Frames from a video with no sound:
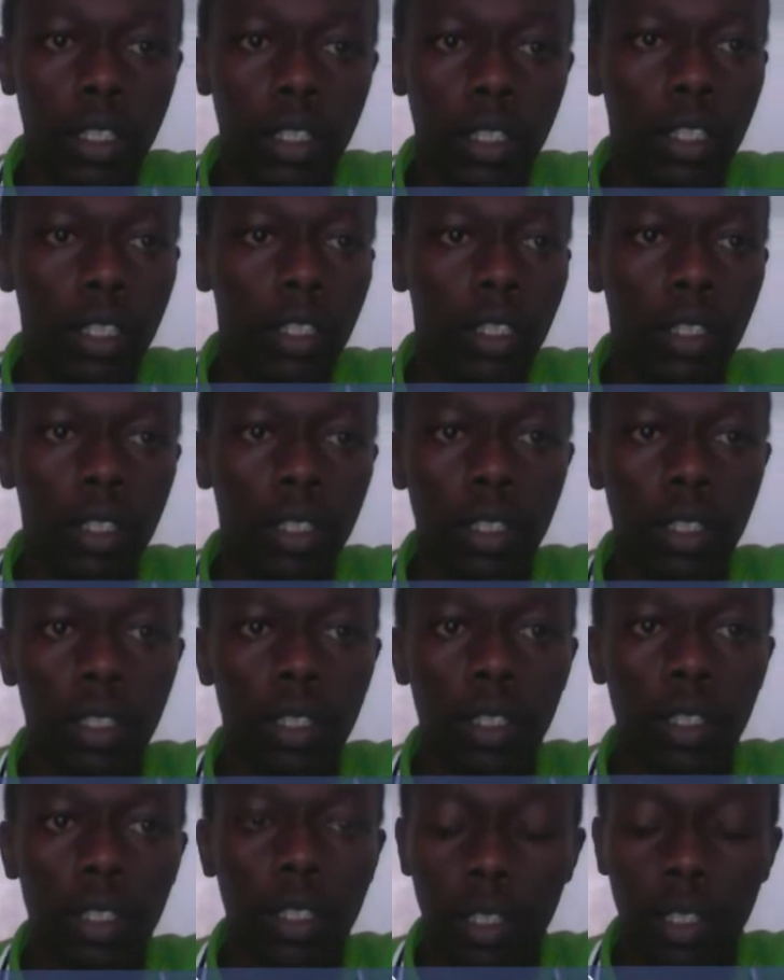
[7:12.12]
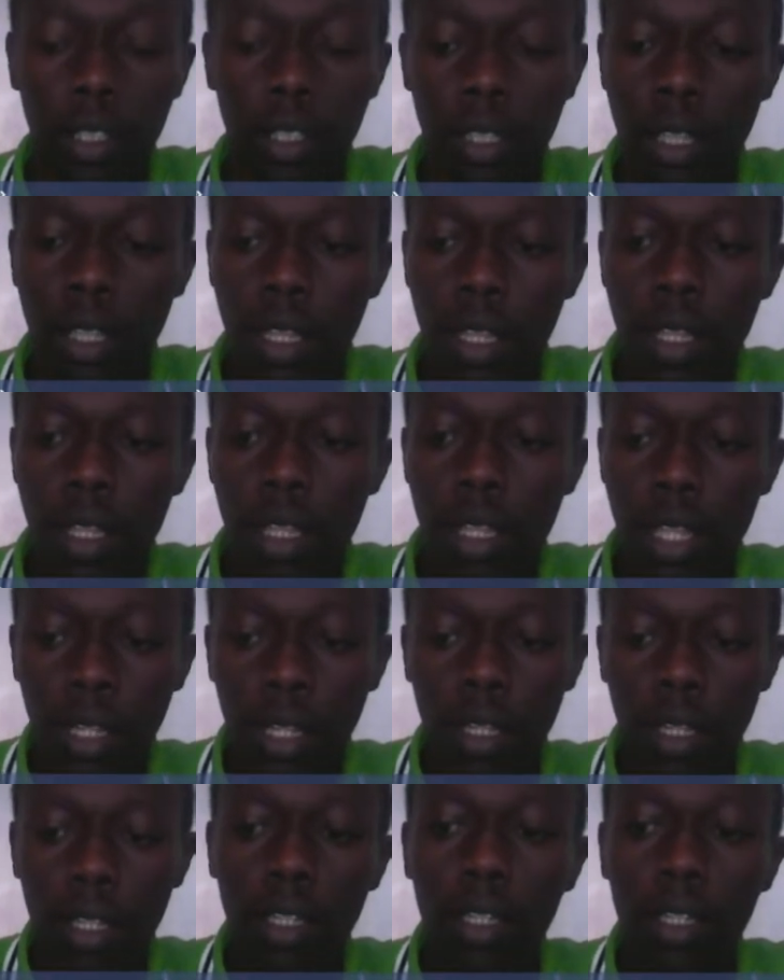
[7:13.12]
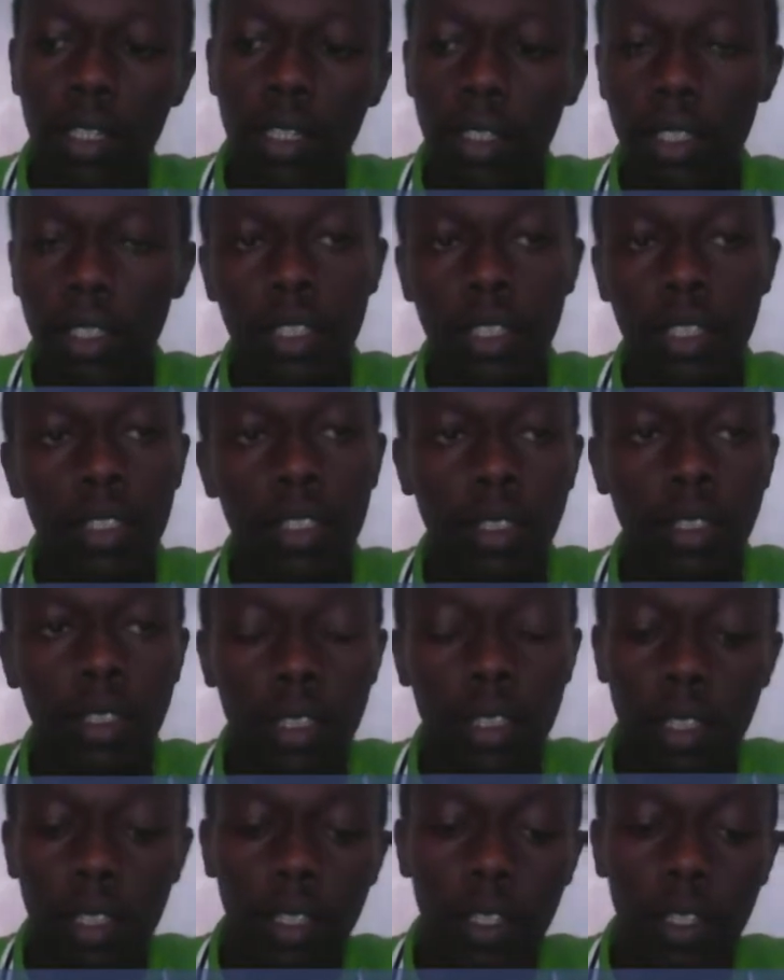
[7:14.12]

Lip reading: the third in the list,